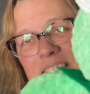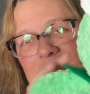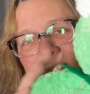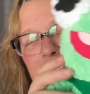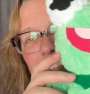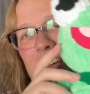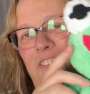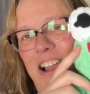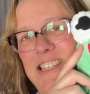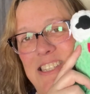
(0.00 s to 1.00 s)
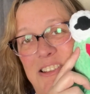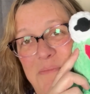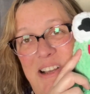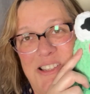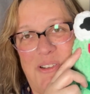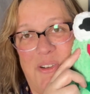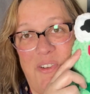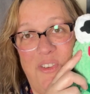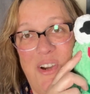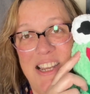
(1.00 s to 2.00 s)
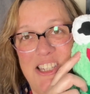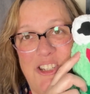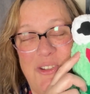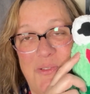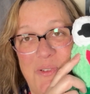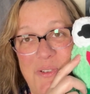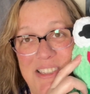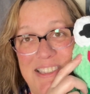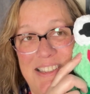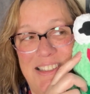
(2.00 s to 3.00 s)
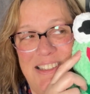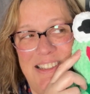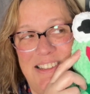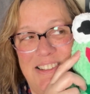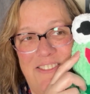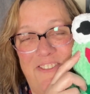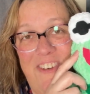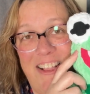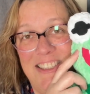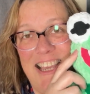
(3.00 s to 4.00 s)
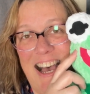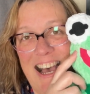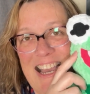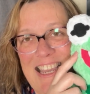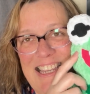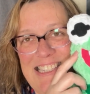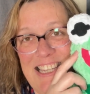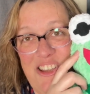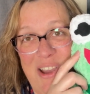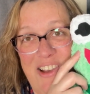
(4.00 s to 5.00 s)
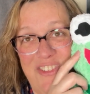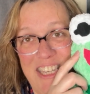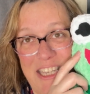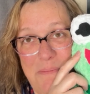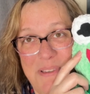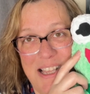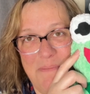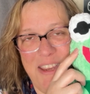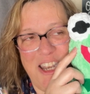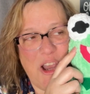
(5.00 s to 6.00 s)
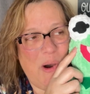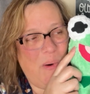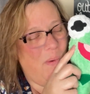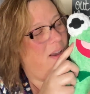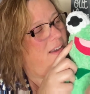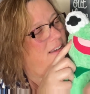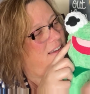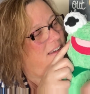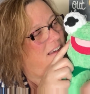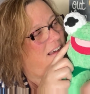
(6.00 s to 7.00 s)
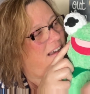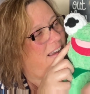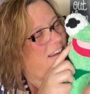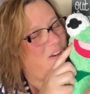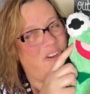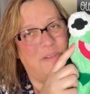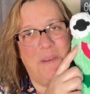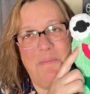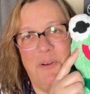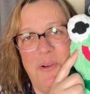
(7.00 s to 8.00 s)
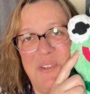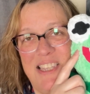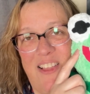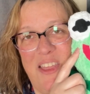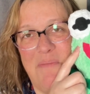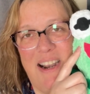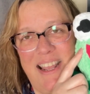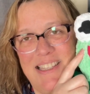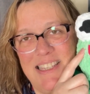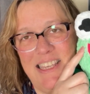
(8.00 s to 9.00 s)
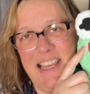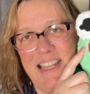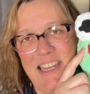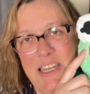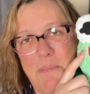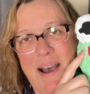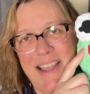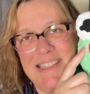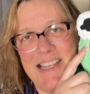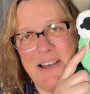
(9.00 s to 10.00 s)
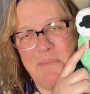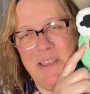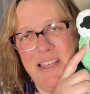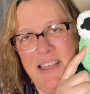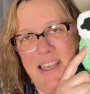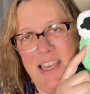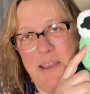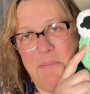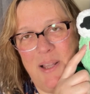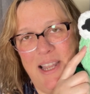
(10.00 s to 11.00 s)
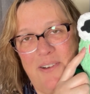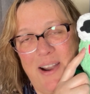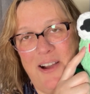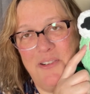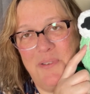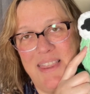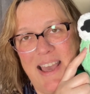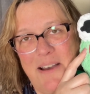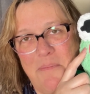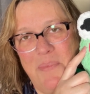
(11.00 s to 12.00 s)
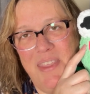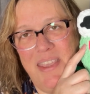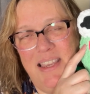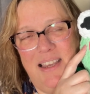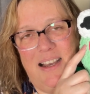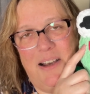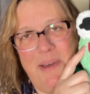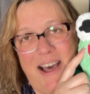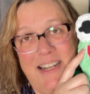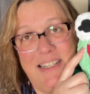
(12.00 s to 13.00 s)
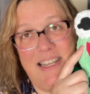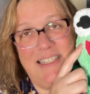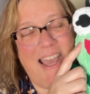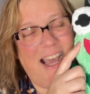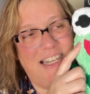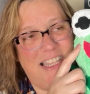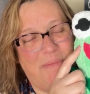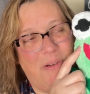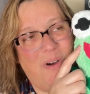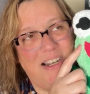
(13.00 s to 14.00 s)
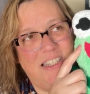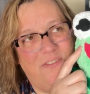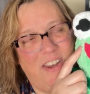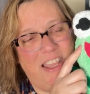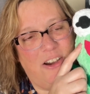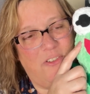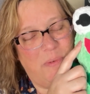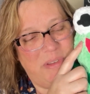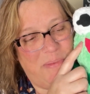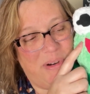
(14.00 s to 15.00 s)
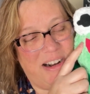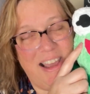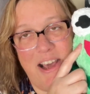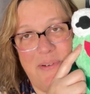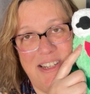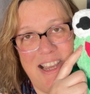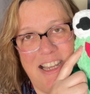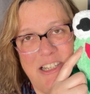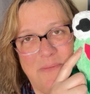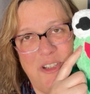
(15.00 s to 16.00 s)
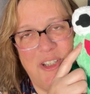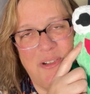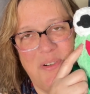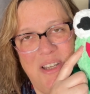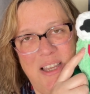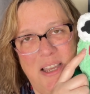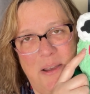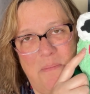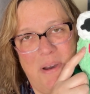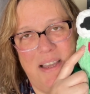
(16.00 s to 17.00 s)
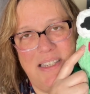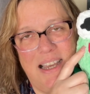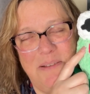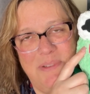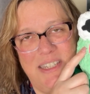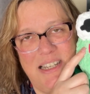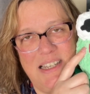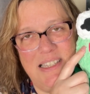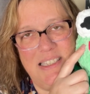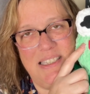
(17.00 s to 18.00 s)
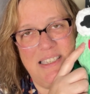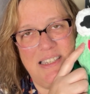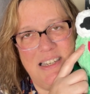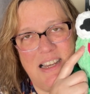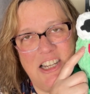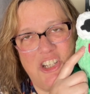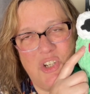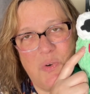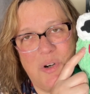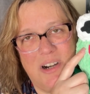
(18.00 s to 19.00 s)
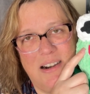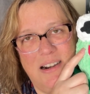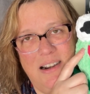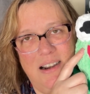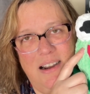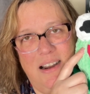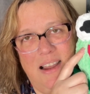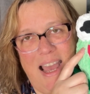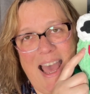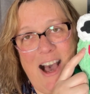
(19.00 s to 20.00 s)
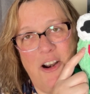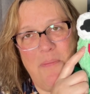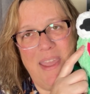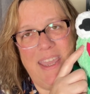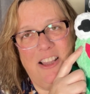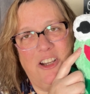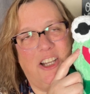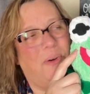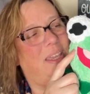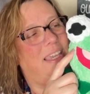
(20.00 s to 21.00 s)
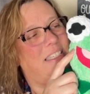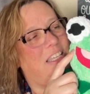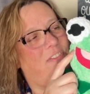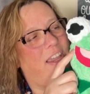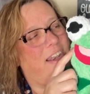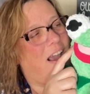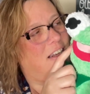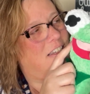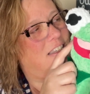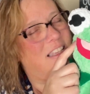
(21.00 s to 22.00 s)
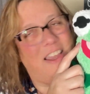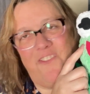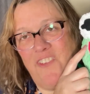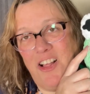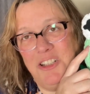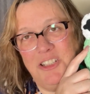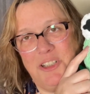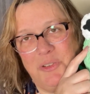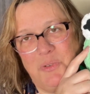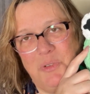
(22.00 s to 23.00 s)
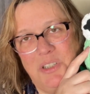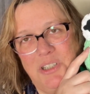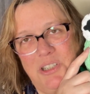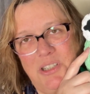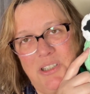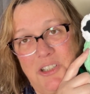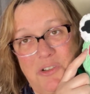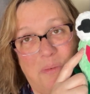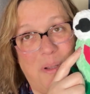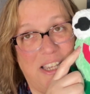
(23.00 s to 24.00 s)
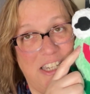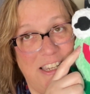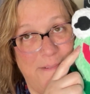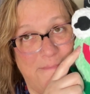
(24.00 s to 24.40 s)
a little rough. I still am not sold. If you guys use felt eyes and you have tips, let me know. I know there's people who sell them on Etsy. I need to buy some and play around with them, how to attach them. I watched a video from someone on how to attach them too, but I'm just not sure how to make it look cohesive and not just like felt glued to a plushie.